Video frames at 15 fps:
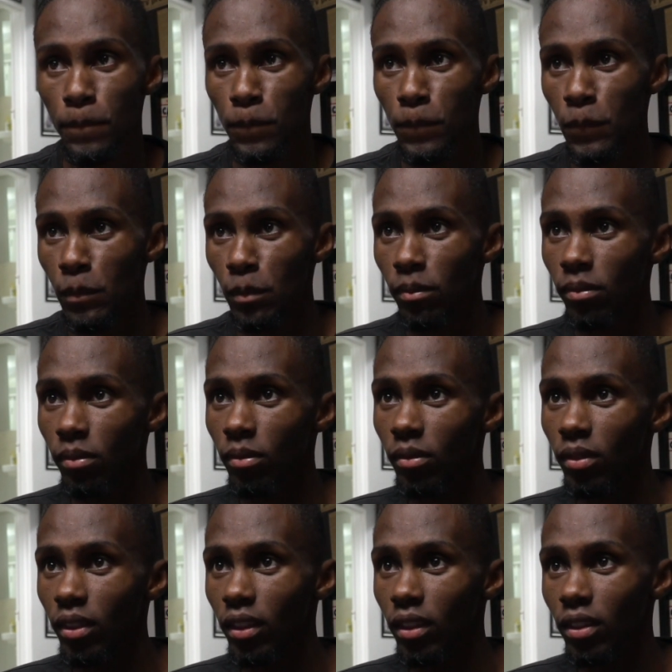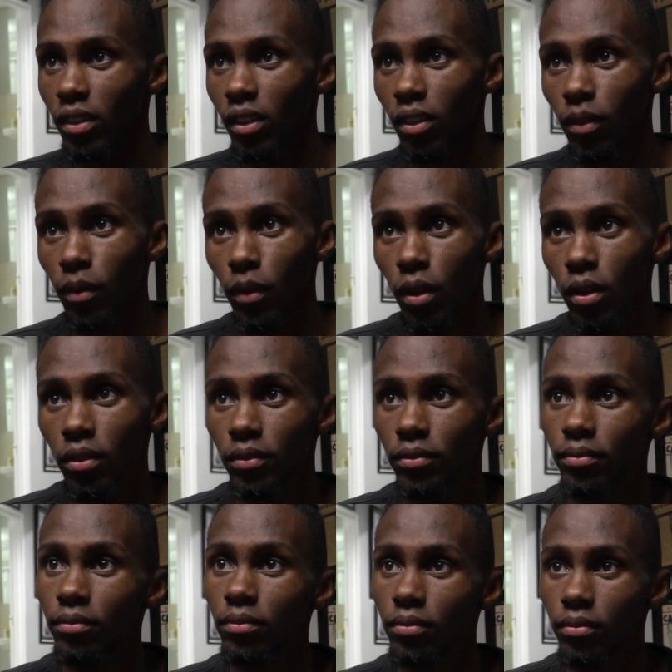And then lastly, I always do this, a thank you or
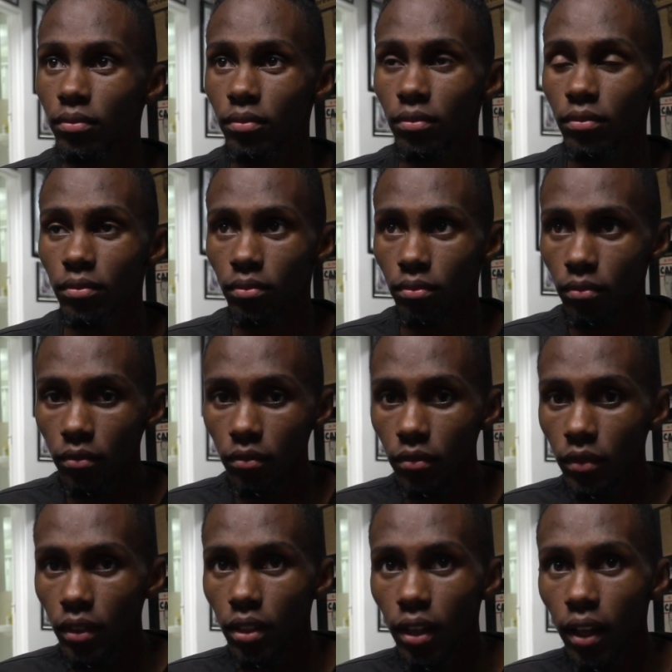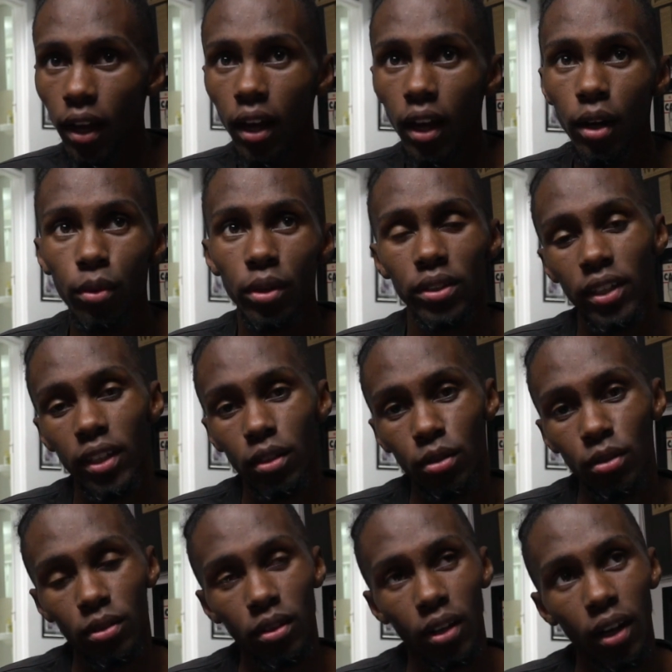shout out to anybody if you have. Yeah, I want to thank
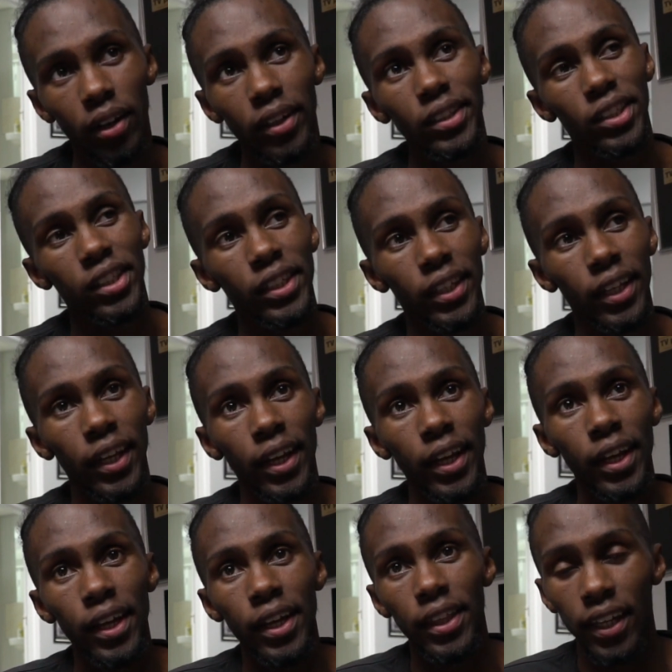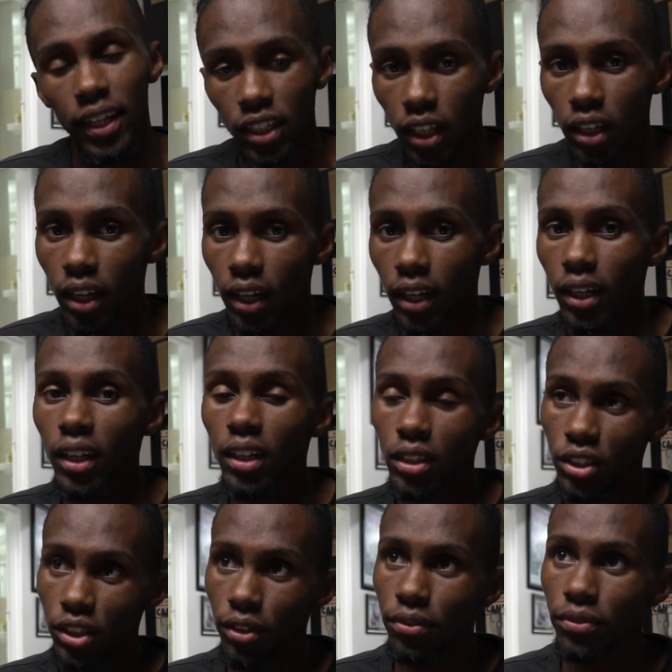you, actually thank Uncle
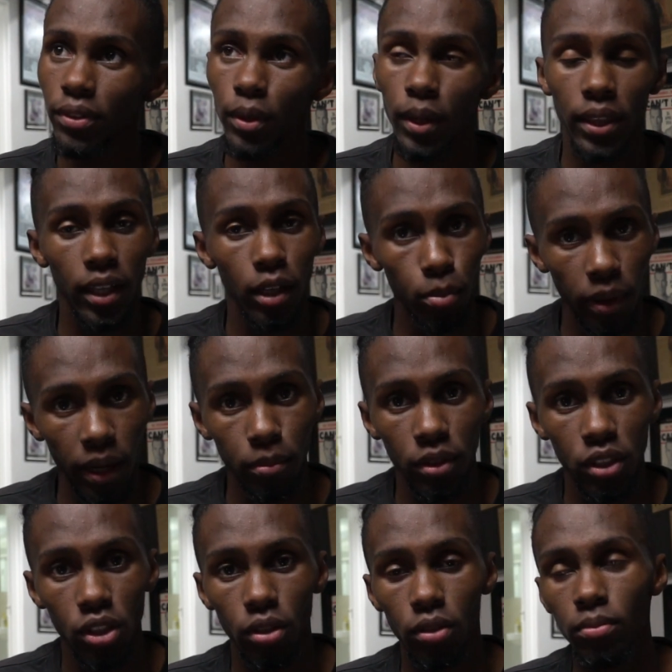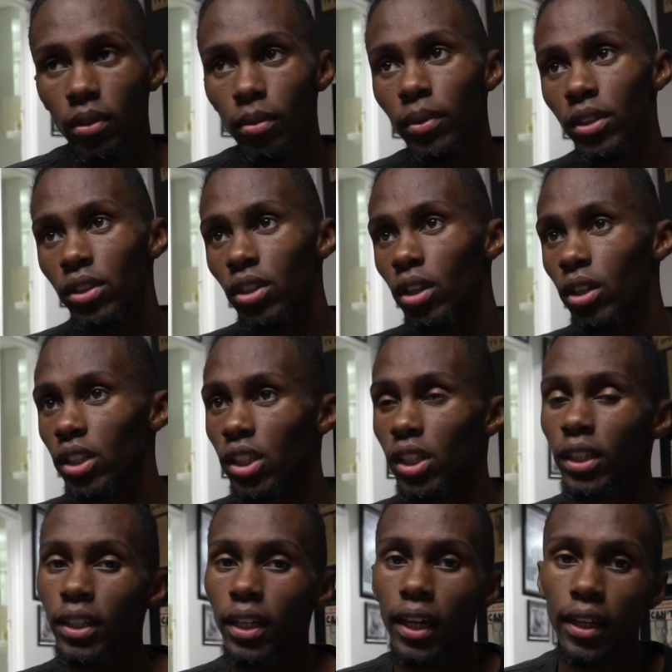Jeff. I want to thank Brian Mitchell, my manager,
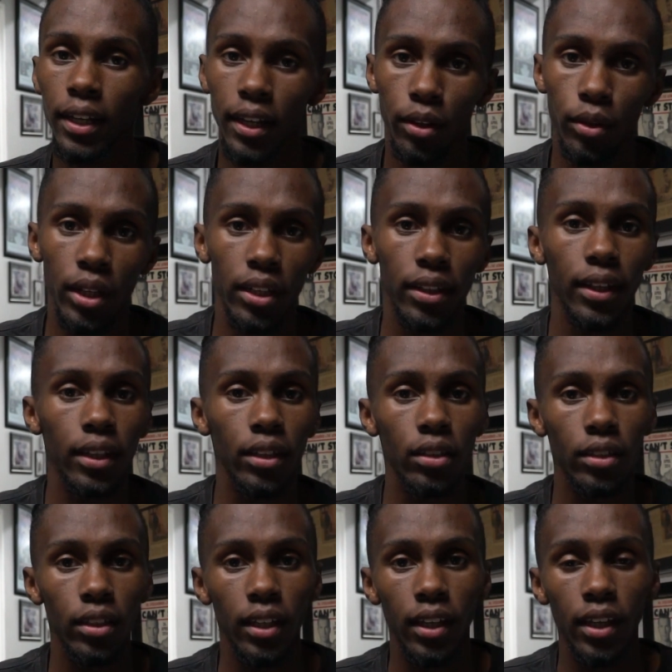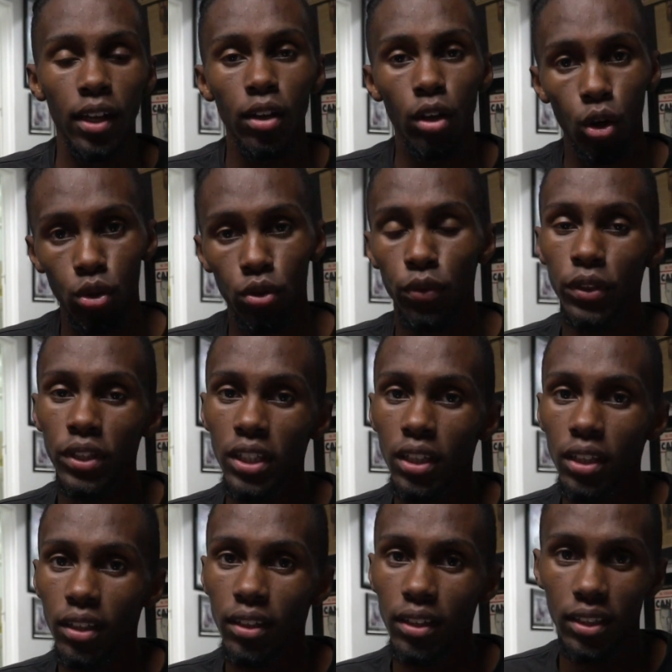actually. And I want to thank Coach Wusi,
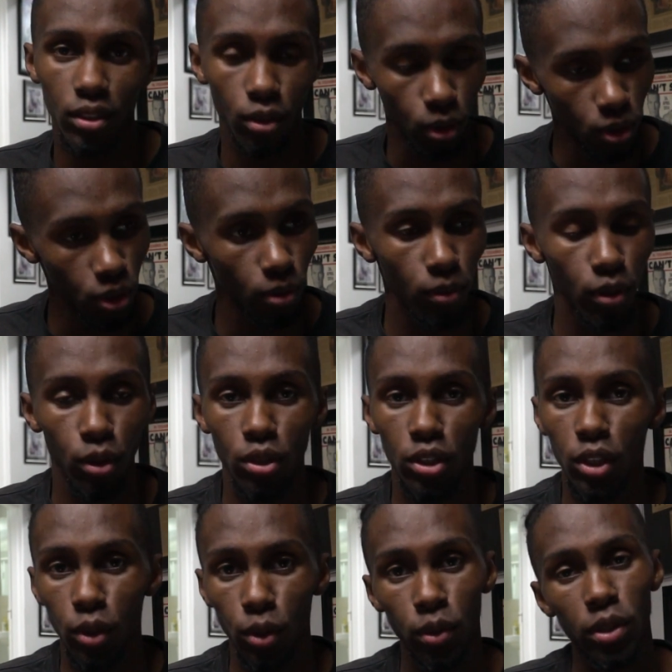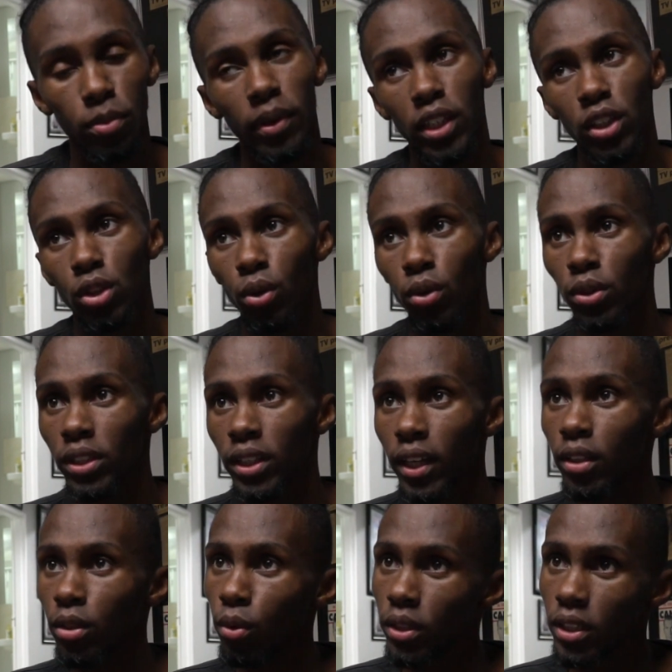because he's an awesome coach. He always makes sure he's there,
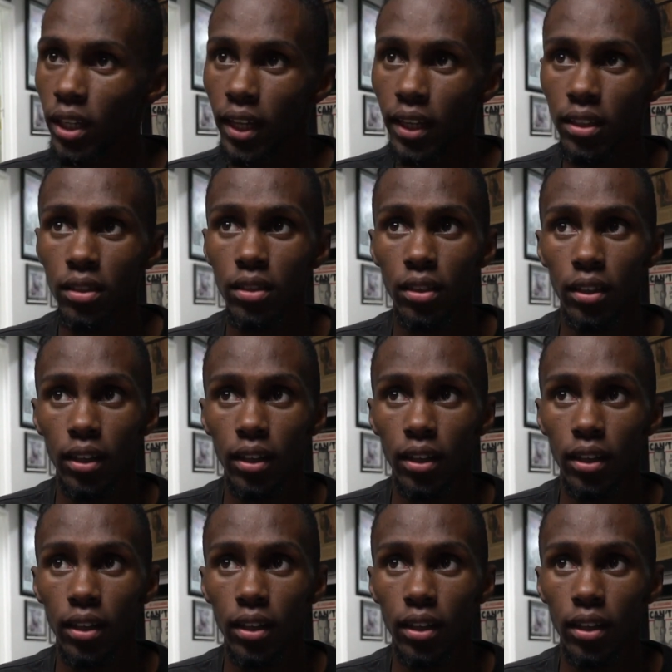he always cares.